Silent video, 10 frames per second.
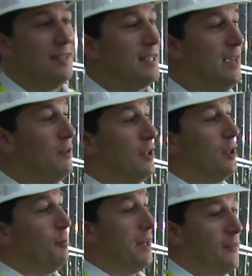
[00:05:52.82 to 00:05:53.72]
To give you a
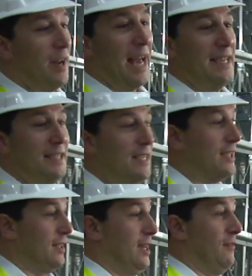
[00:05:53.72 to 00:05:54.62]
little bit of an
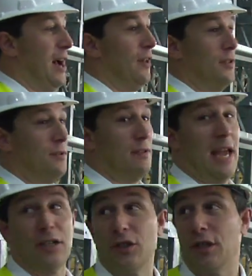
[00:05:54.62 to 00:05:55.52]
idea of how this is
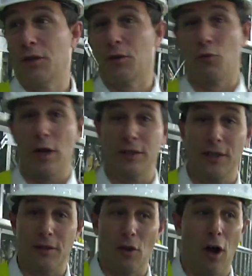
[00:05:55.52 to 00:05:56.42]
actually constructed,
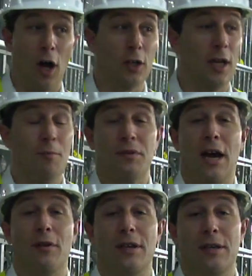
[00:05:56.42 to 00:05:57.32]
it all comes
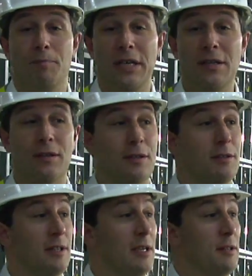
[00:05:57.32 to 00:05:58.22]
out in
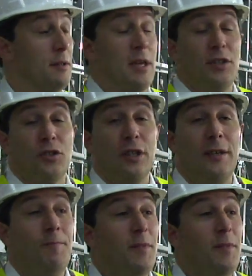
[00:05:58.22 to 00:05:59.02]
pieces, and it's essentially